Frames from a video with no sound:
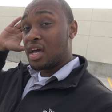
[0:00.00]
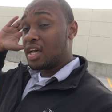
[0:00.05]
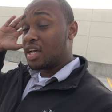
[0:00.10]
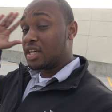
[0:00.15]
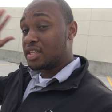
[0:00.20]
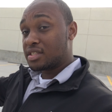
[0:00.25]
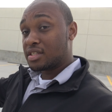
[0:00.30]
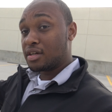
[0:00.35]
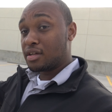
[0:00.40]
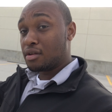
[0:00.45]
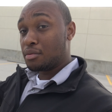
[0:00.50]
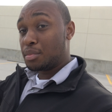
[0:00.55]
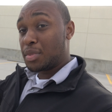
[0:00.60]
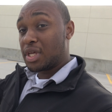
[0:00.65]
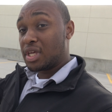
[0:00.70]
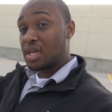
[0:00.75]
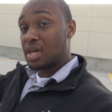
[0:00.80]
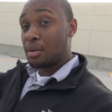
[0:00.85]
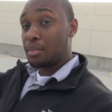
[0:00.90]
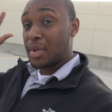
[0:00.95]
it's going to
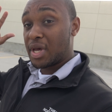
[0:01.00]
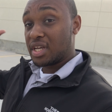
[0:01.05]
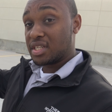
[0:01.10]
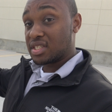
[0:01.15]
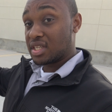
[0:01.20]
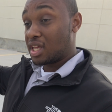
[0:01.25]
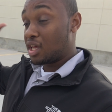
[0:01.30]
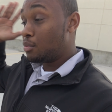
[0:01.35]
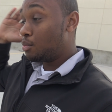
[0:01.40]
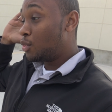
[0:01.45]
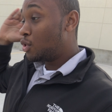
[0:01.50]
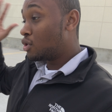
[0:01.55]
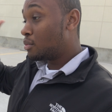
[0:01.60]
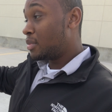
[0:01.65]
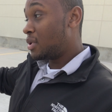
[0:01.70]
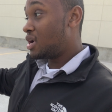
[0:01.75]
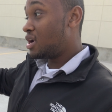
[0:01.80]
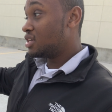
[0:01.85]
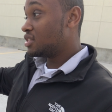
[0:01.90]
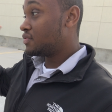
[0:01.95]
be amazing and more
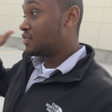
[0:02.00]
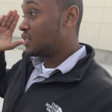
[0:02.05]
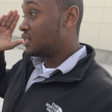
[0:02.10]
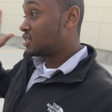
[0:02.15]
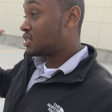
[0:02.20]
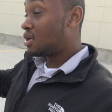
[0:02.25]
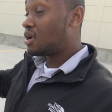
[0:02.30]
mods for this